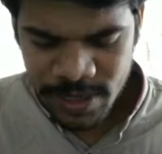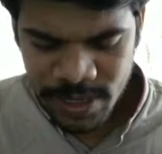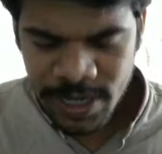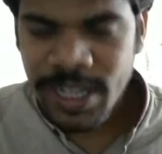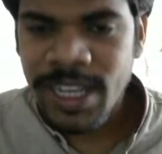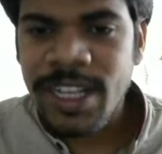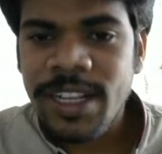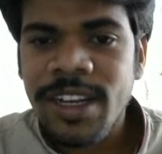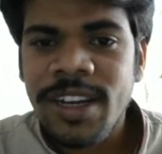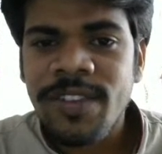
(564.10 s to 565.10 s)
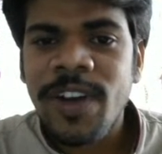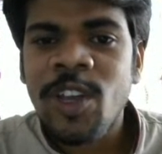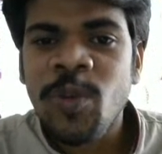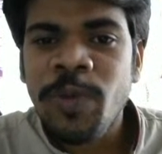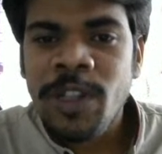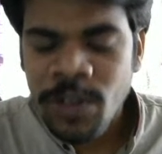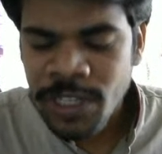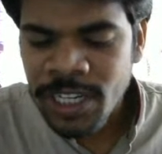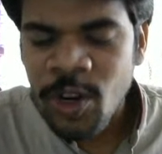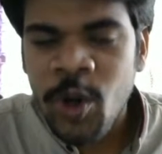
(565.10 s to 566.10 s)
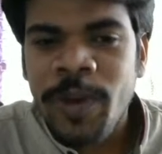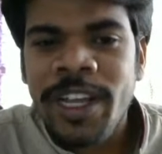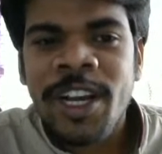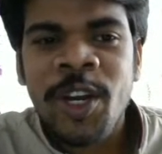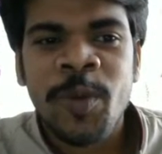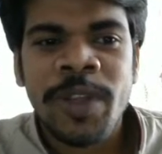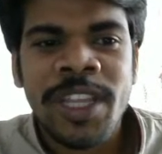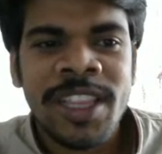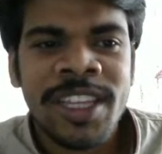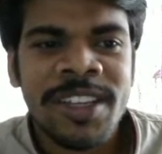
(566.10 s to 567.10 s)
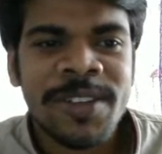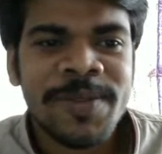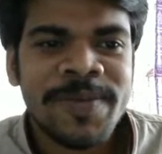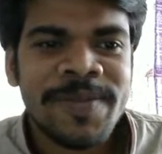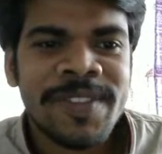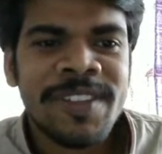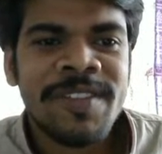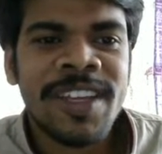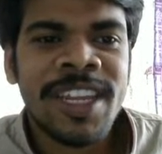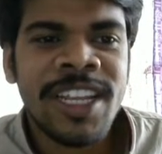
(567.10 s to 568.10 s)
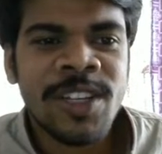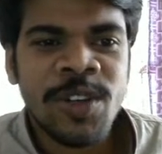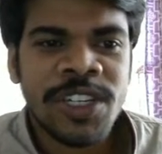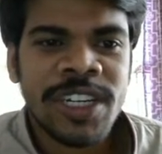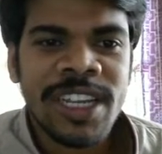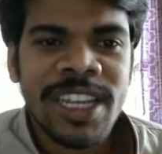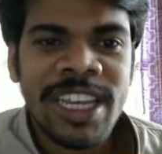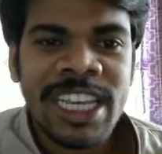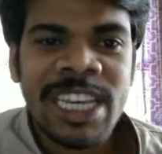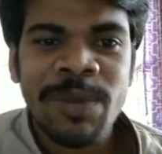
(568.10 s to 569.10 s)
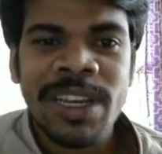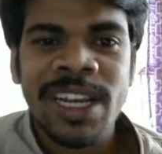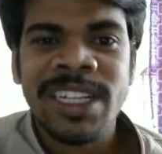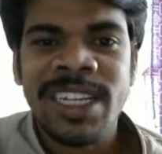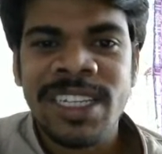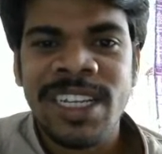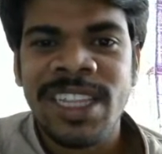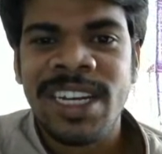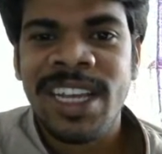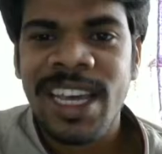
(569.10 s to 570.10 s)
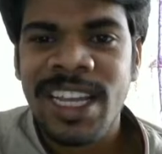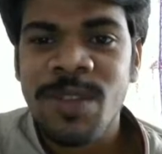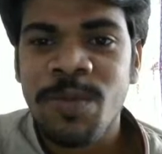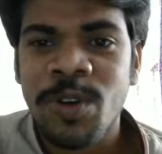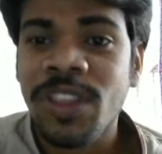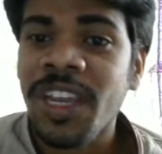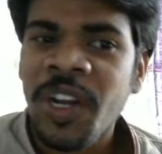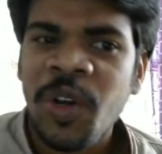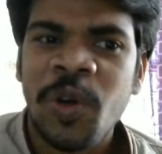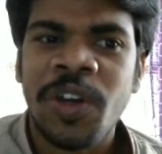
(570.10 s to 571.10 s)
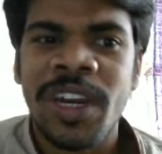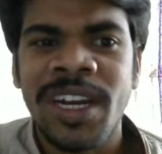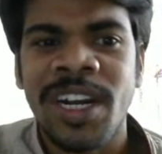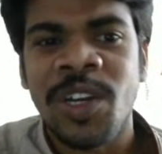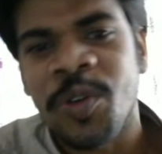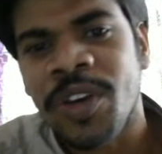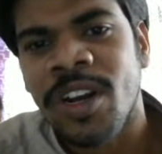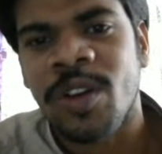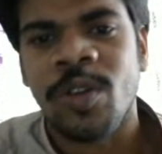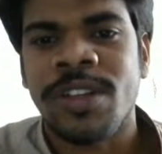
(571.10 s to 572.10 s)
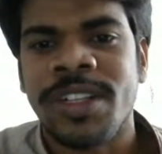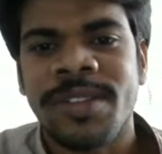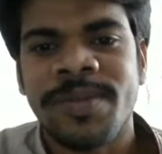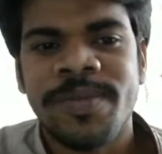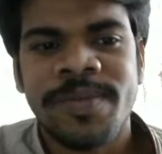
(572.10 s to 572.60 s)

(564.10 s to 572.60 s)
It is 5 rupees question. Count banega karadupati, I think. Very easy question. A chemical signal that has both endocrine and neural roles.